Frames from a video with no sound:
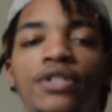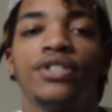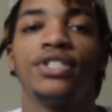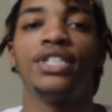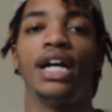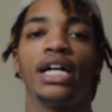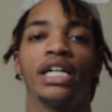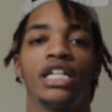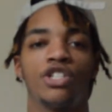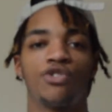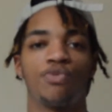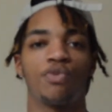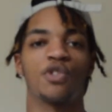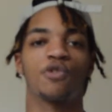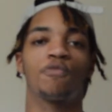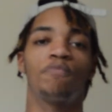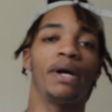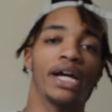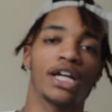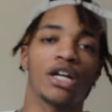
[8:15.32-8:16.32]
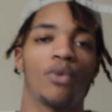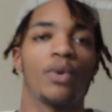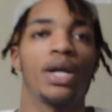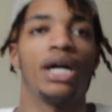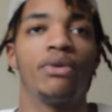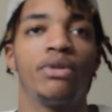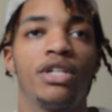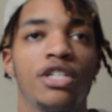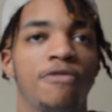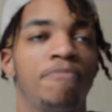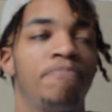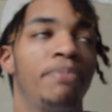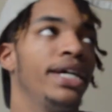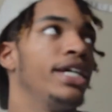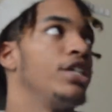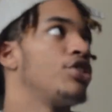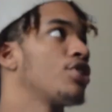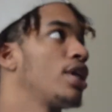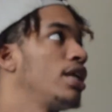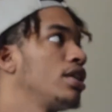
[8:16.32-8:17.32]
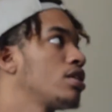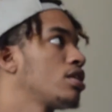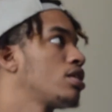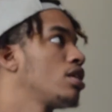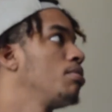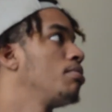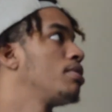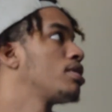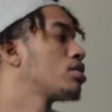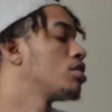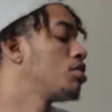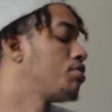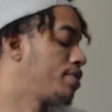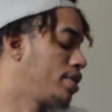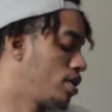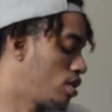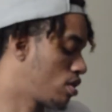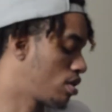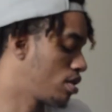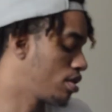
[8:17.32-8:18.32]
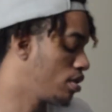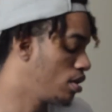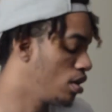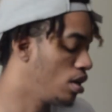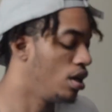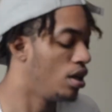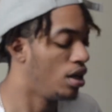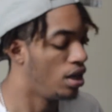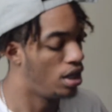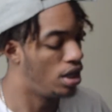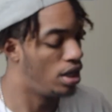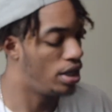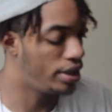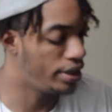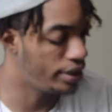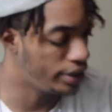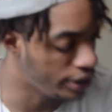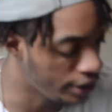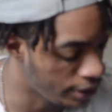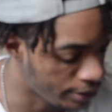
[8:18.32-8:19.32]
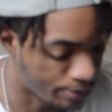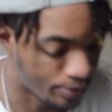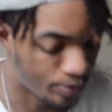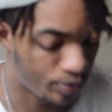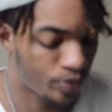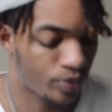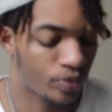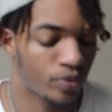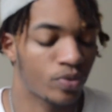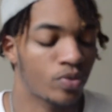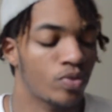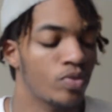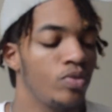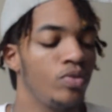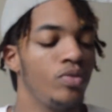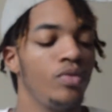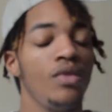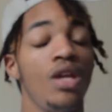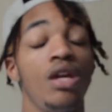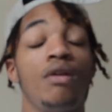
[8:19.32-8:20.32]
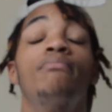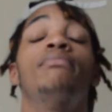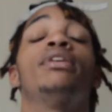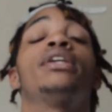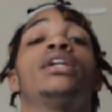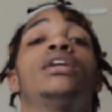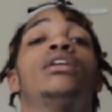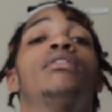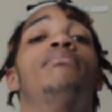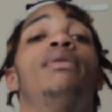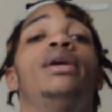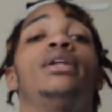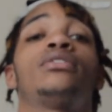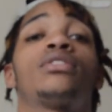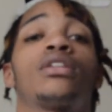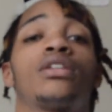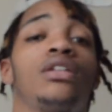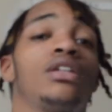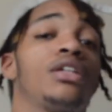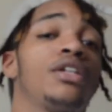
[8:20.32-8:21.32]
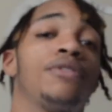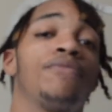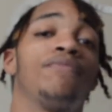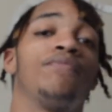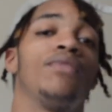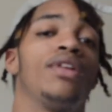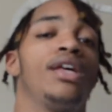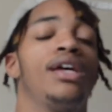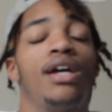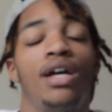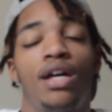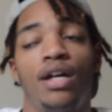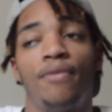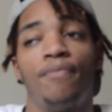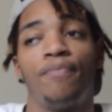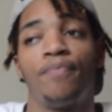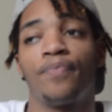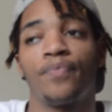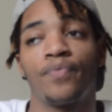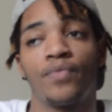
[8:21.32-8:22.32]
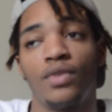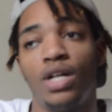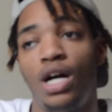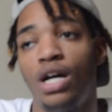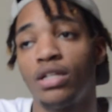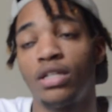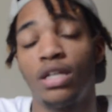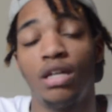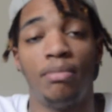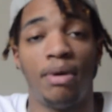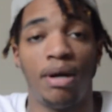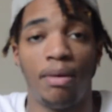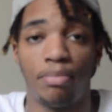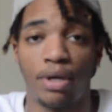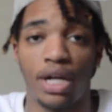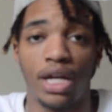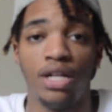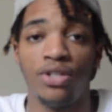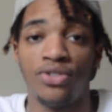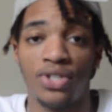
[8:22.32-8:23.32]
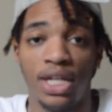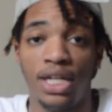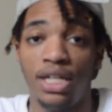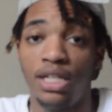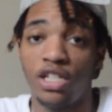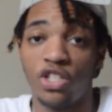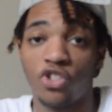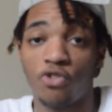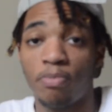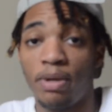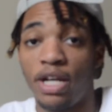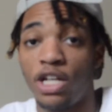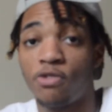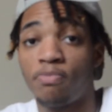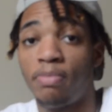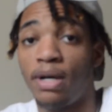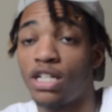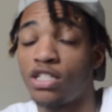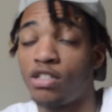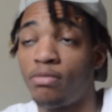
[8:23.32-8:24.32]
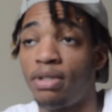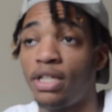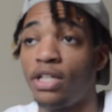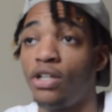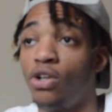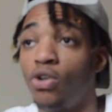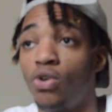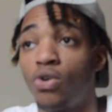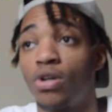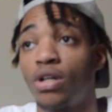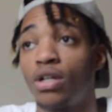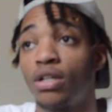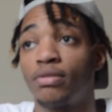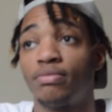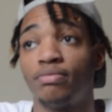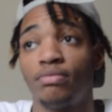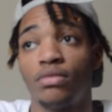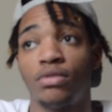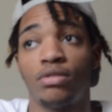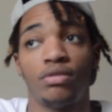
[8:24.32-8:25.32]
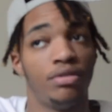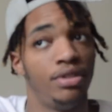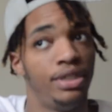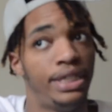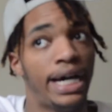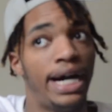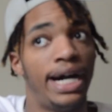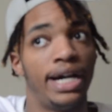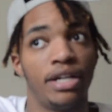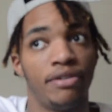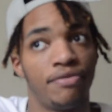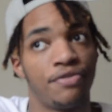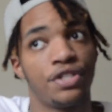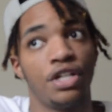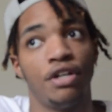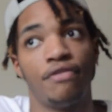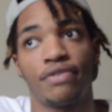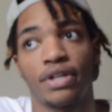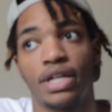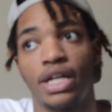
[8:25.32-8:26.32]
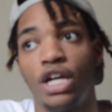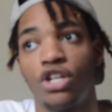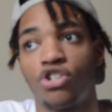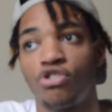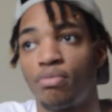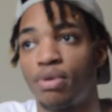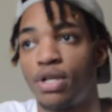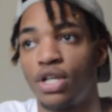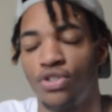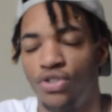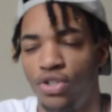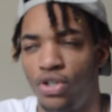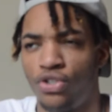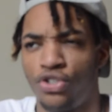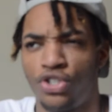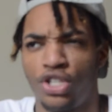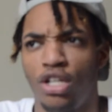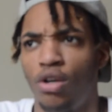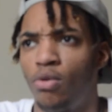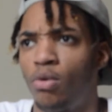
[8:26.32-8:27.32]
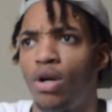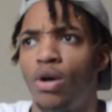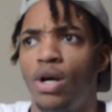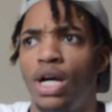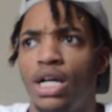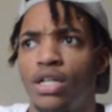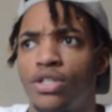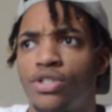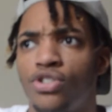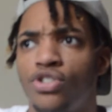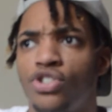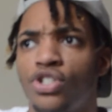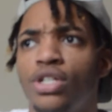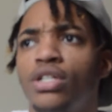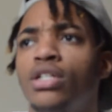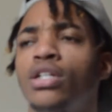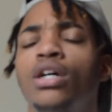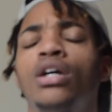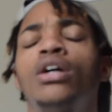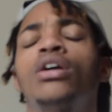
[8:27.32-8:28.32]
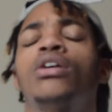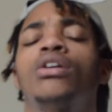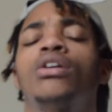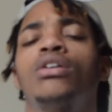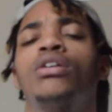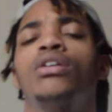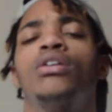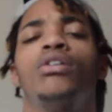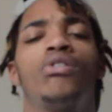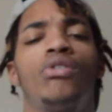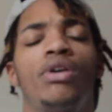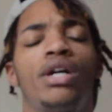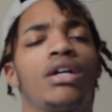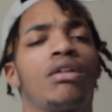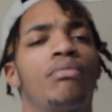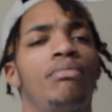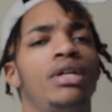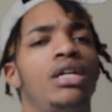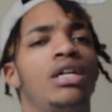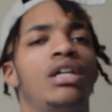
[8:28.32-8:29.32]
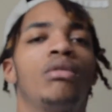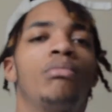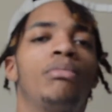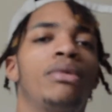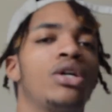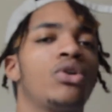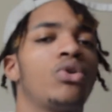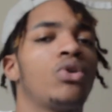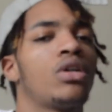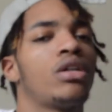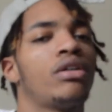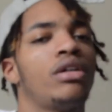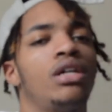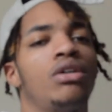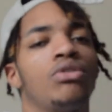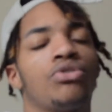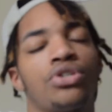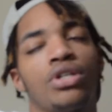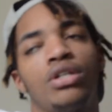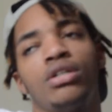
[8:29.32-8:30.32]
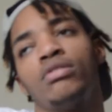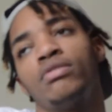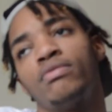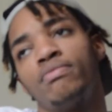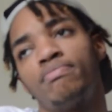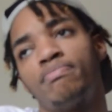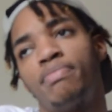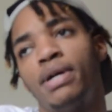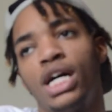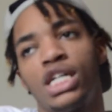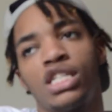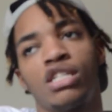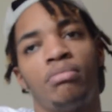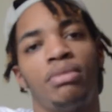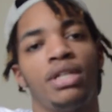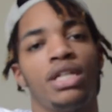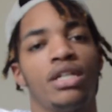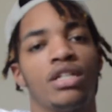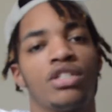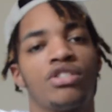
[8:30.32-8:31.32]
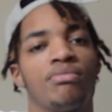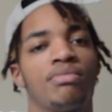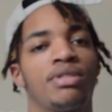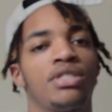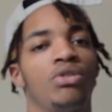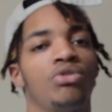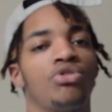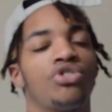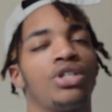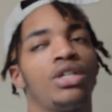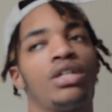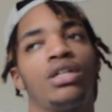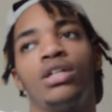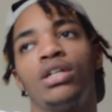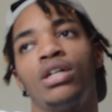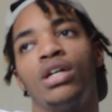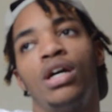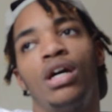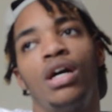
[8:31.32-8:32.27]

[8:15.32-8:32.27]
See, I get respect around this bitch. I just hit myself hard. But yeah, basically, I can get my brains eaten in space possibly, or die of suffocation because there's zero oxygen. Or I can be in the middle of the ocean, possibly get some sushi.